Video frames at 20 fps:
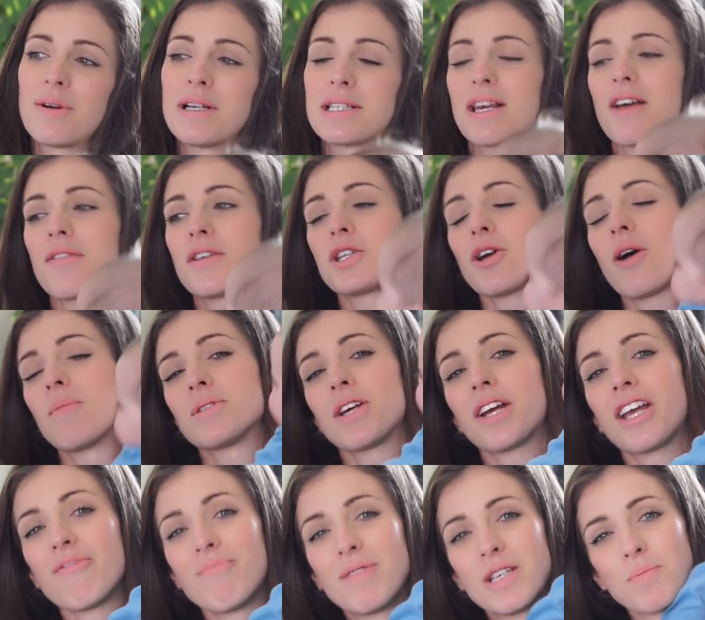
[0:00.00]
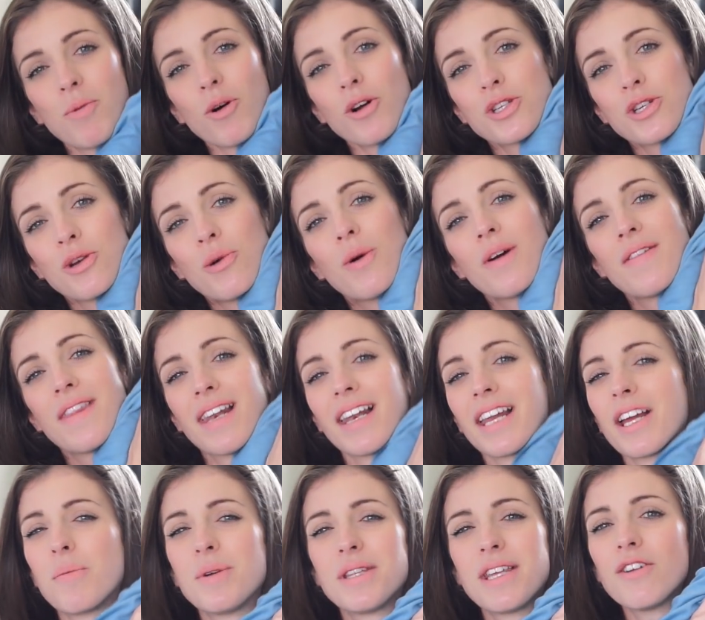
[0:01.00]
whereas other times I give him his bottle and then
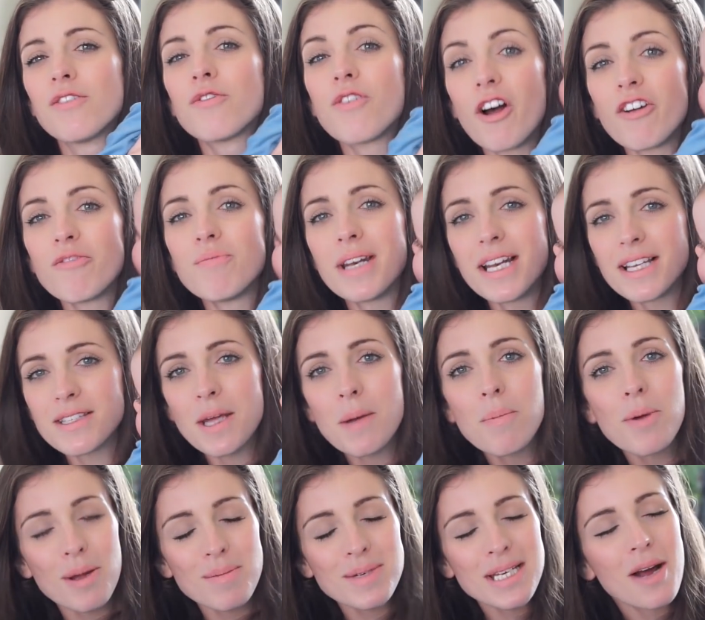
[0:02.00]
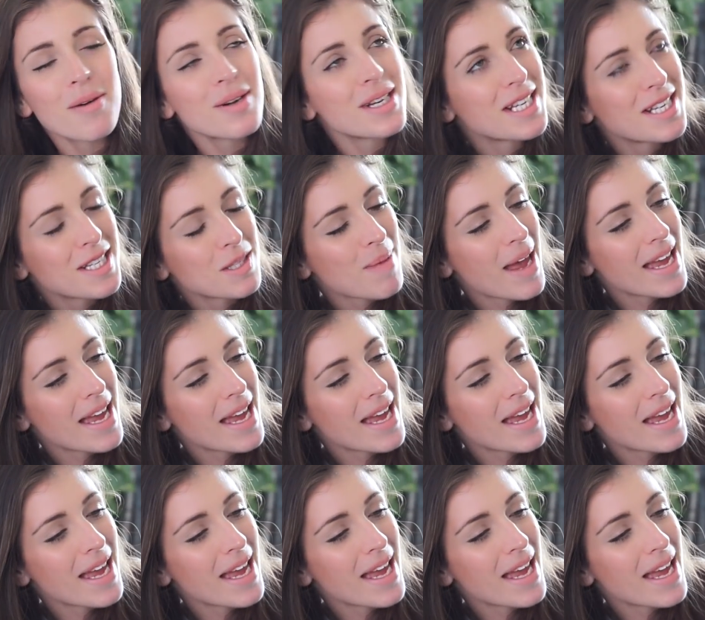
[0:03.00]
like within 5 minutes I put him down in his